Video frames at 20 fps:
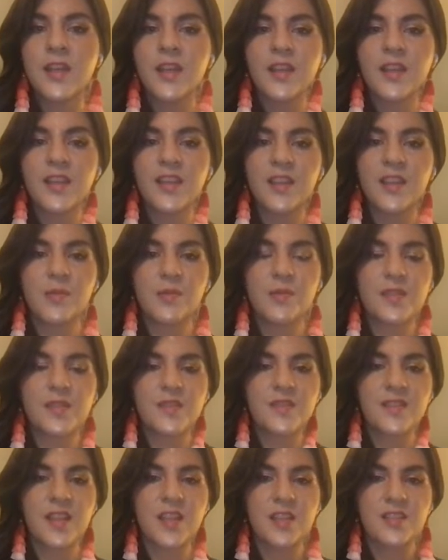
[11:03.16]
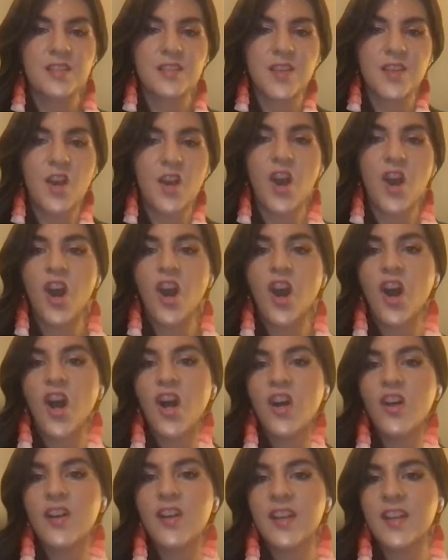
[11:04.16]
He was
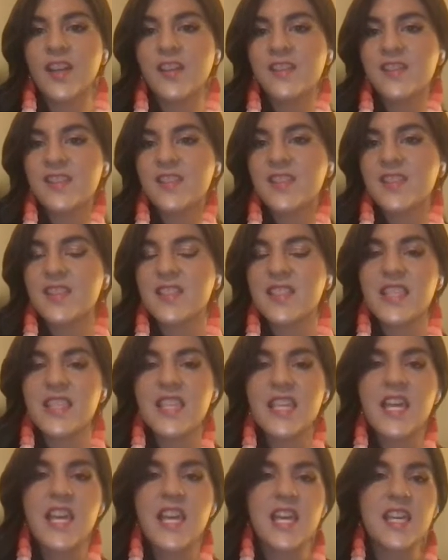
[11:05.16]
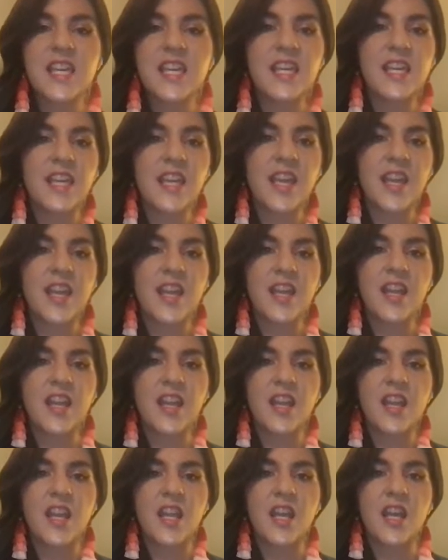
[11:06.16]
tall and slick
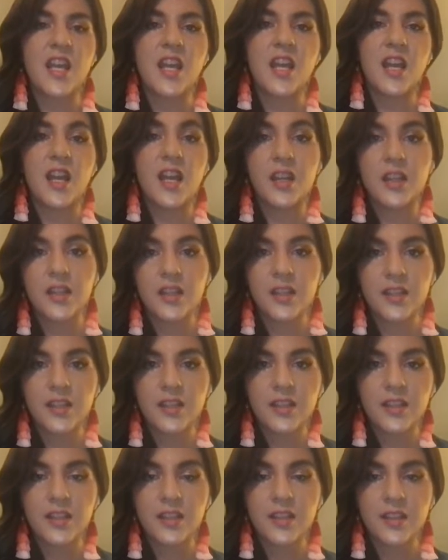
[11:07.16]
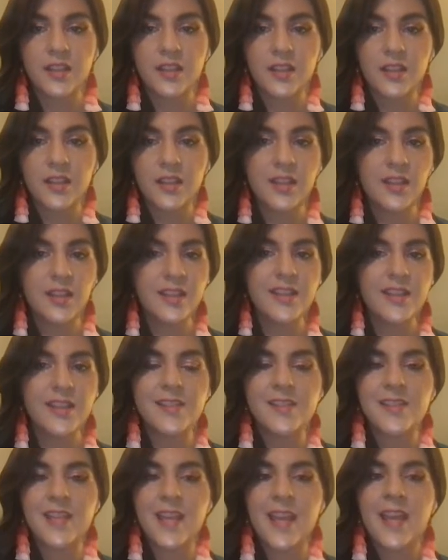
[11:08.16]
and ugly.
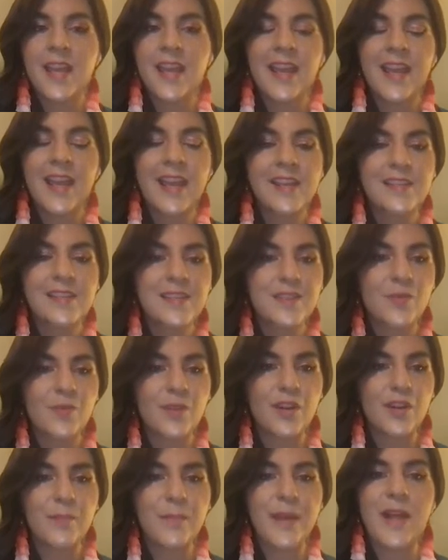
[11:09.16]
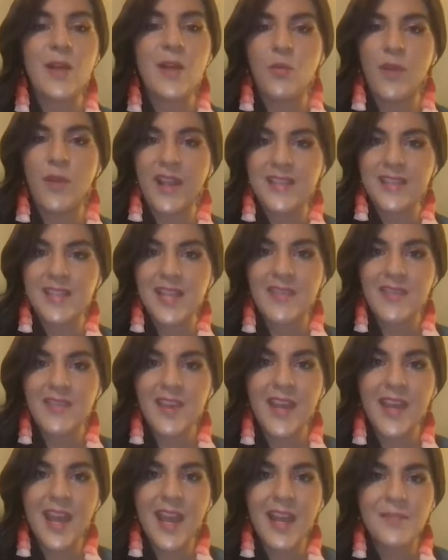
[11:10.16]
His hands were pale white, and
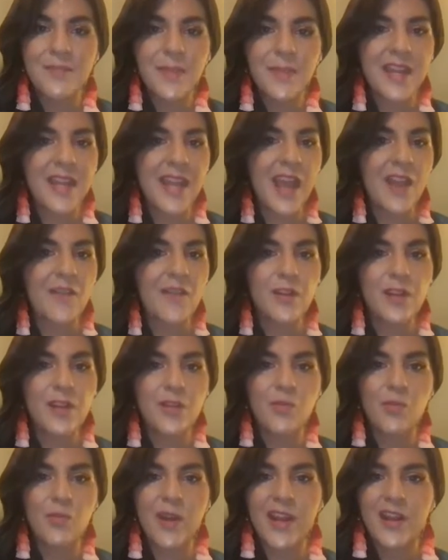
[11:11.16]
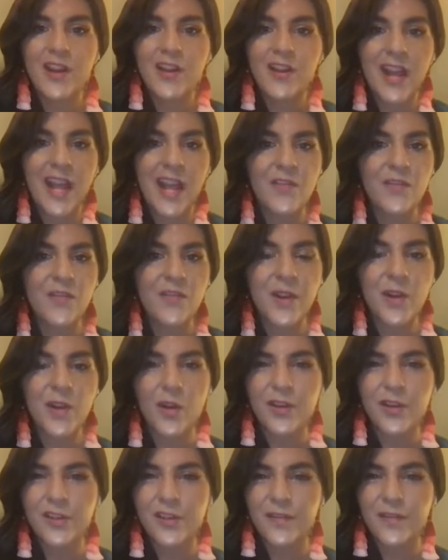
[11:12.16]
they had been everywhere, every
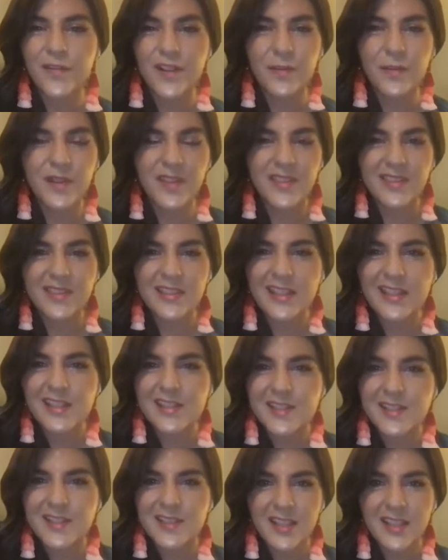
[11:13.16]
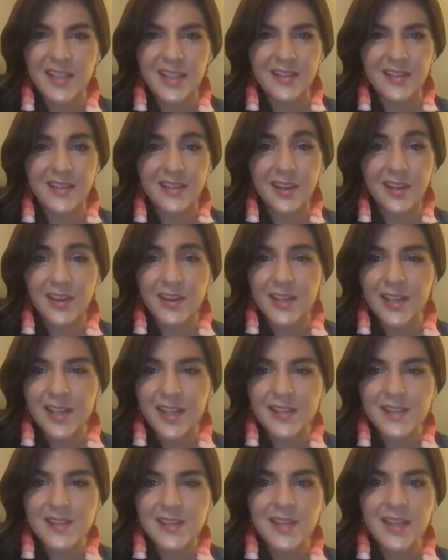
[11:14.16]
corner filled with dust and
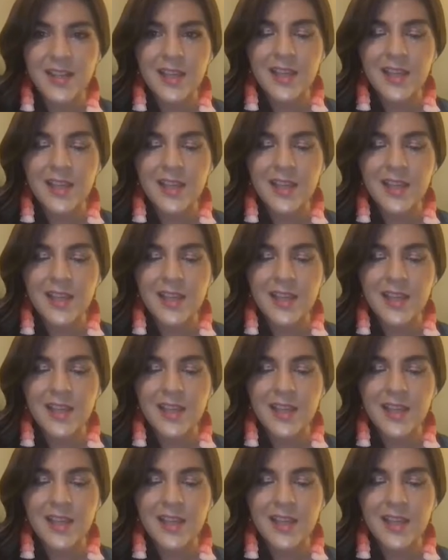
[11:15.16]
darkness.